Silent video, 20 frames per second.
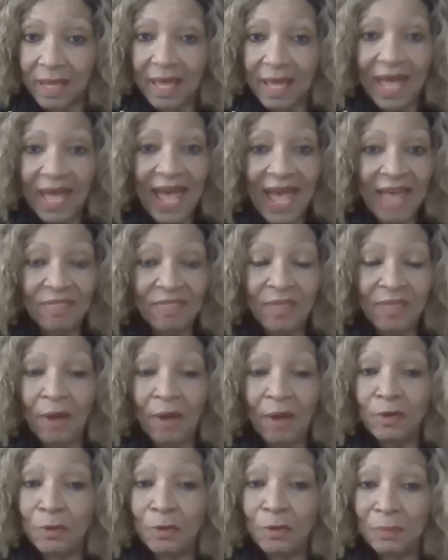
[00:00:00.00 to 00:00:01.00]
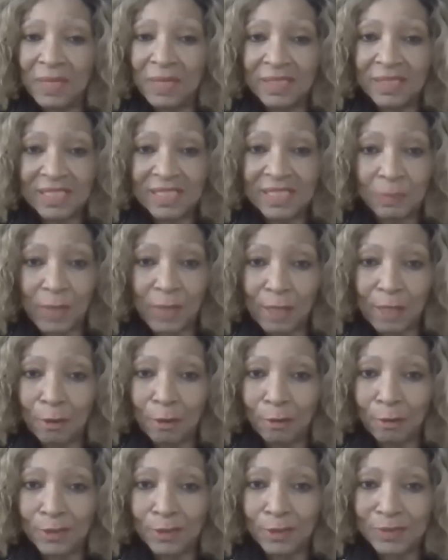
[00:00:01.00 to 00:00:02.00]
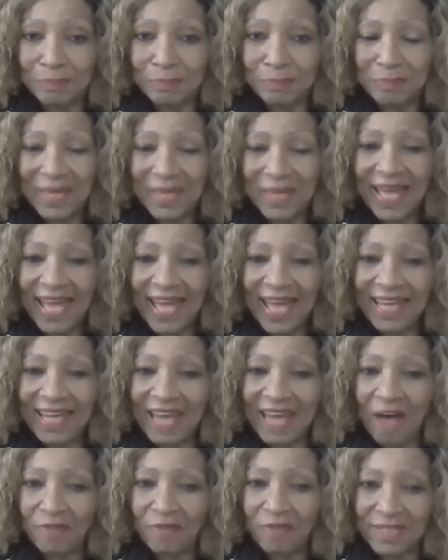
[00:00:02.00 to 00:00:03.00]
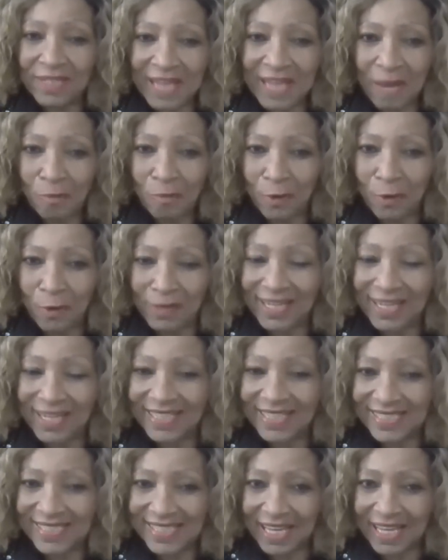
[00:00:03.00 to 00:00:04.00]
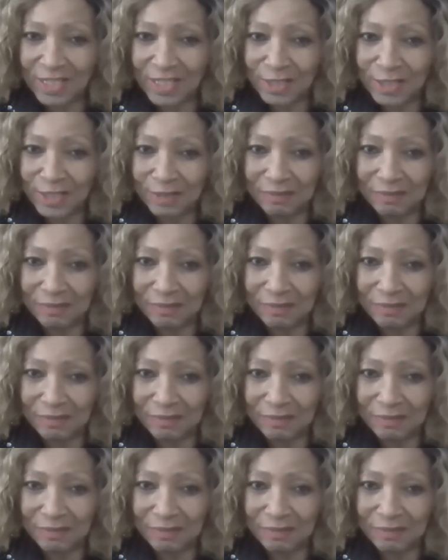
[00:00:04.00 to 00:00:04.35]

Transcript: And there you'll meet speakers and have a networking session.